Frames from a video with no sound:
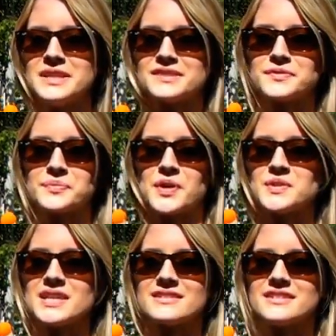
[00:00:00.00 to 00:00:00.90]
peaceful
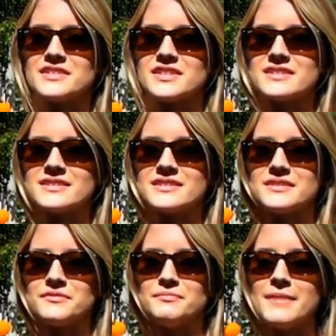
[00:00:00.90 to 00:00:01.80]
protest is just
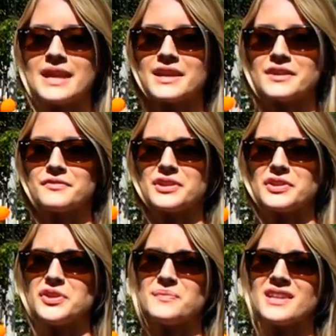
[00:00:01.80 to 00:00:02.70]
make it a
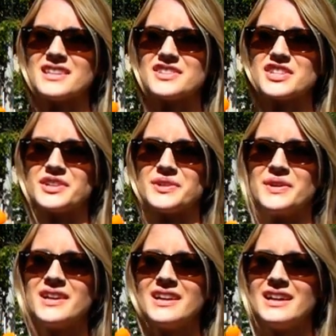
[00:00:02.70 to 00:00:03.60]
real human issue.
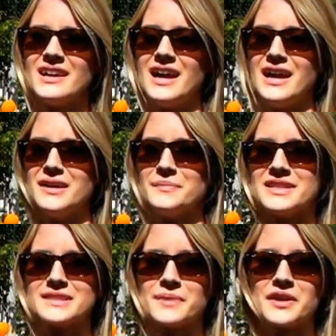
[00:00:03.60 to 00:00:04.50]
Um,
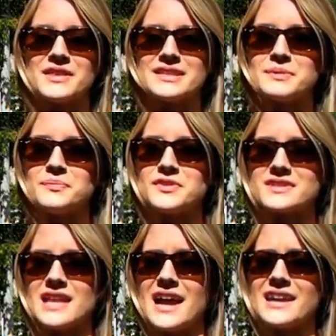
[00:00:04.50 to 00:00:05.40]
it's about these
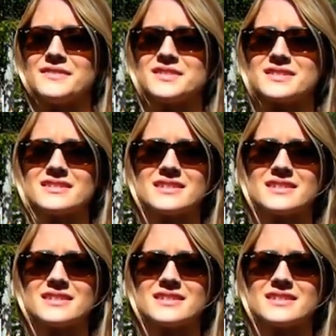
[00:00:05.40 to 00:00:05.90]
people's lives